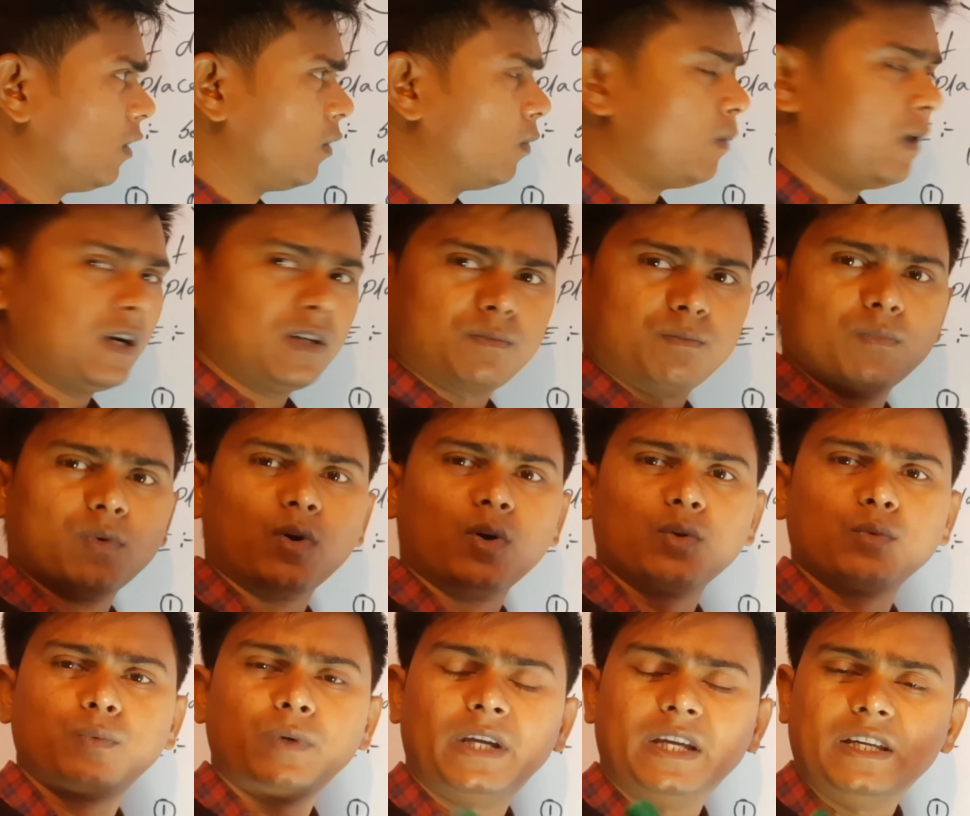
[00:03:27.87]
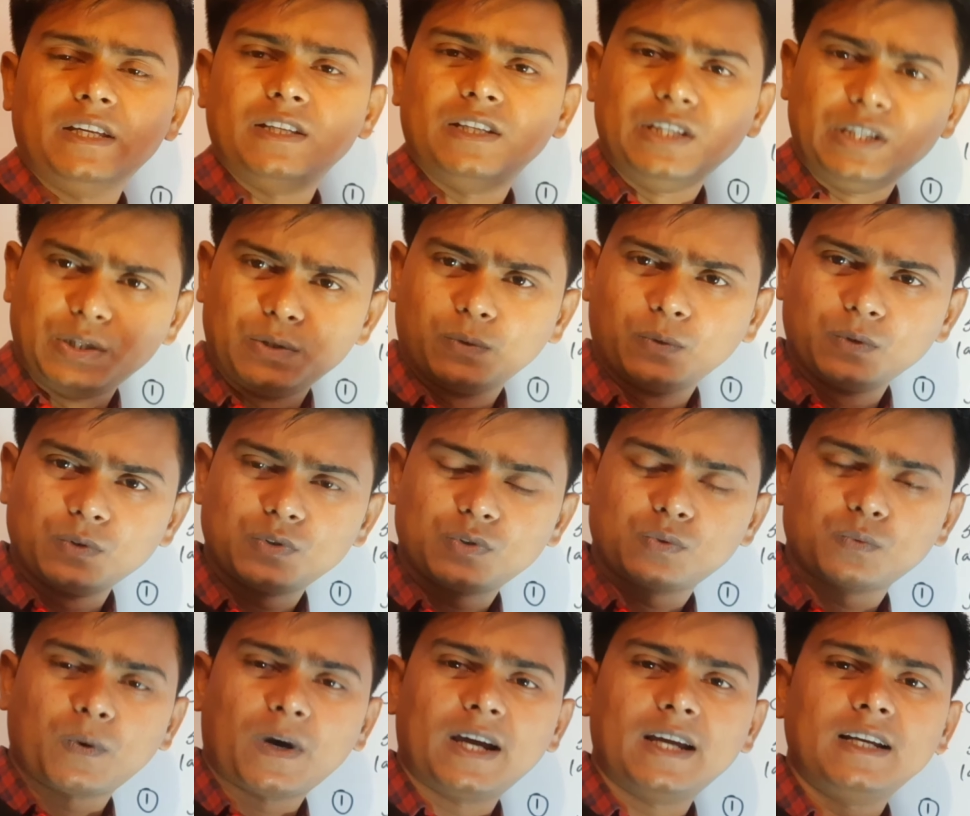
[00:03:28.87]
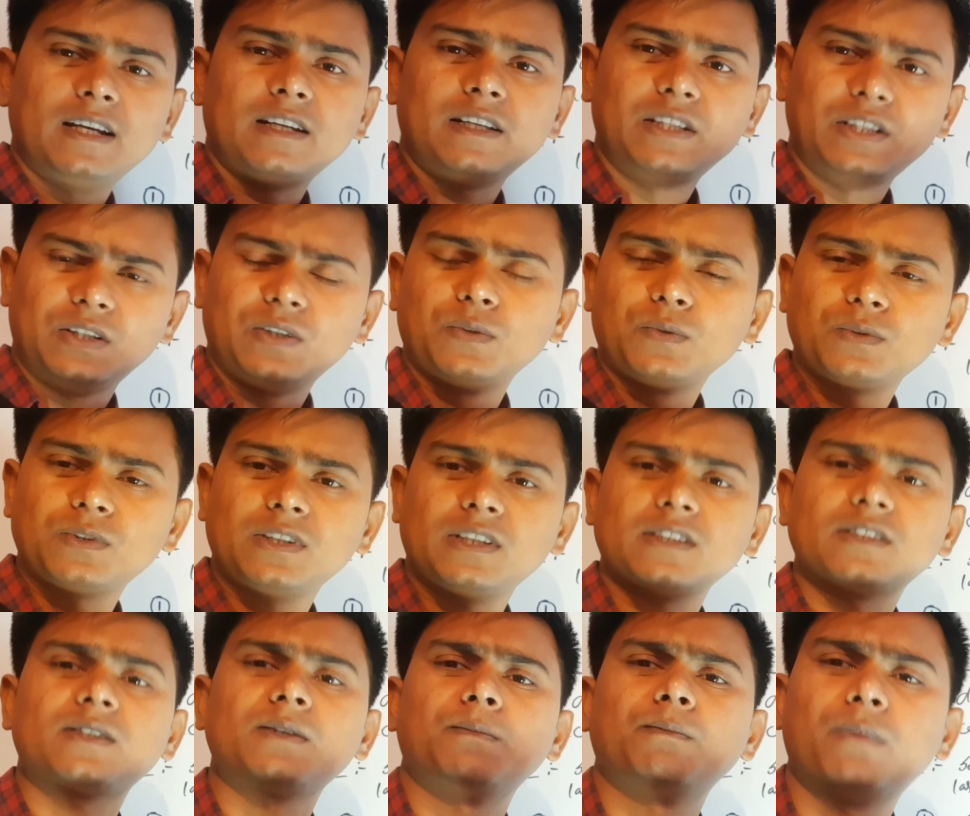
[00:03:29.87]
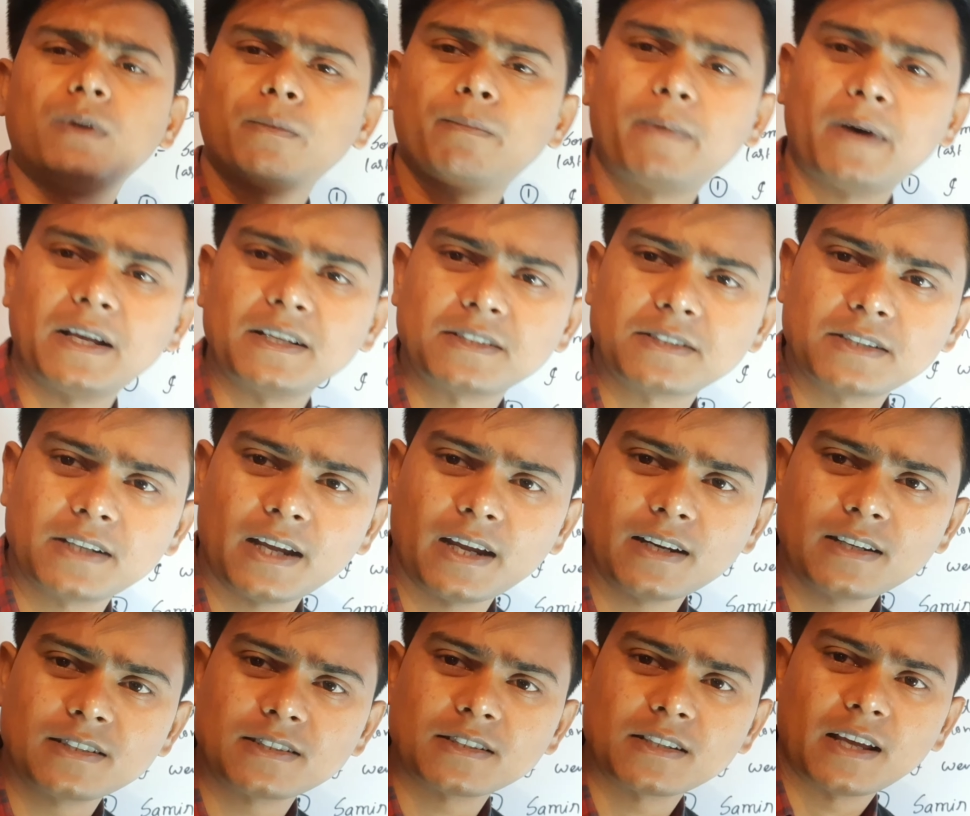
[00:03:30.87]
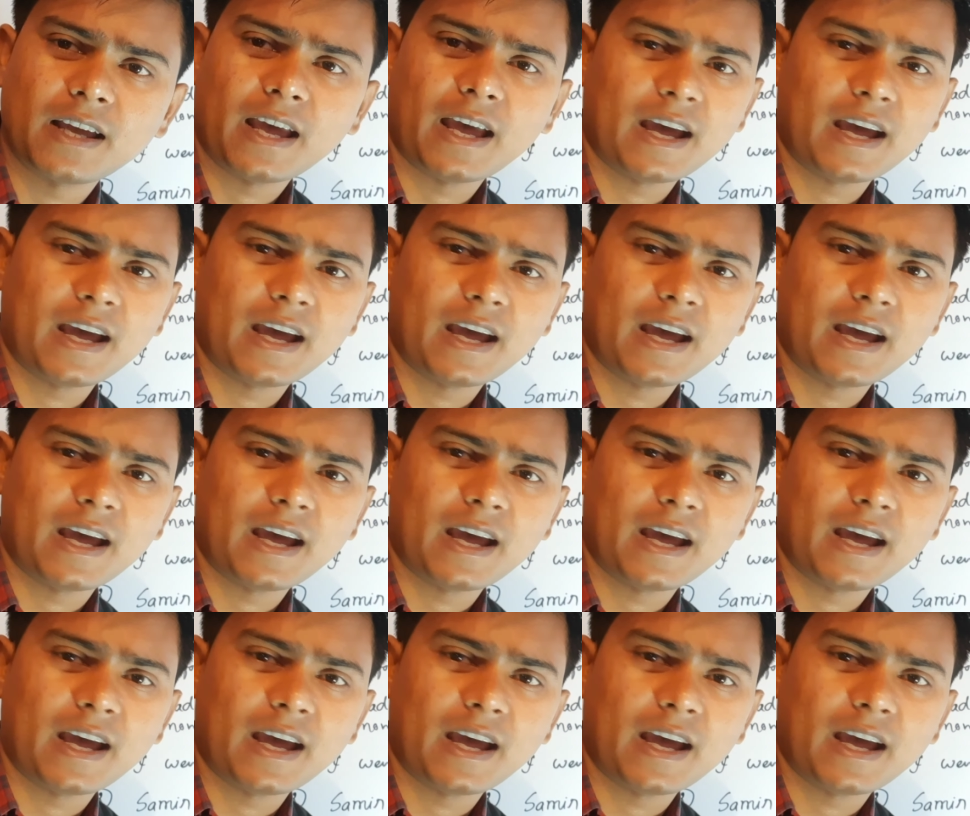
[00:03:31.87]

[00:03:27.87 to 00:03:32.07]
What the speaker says: what more we use while using simple past tense,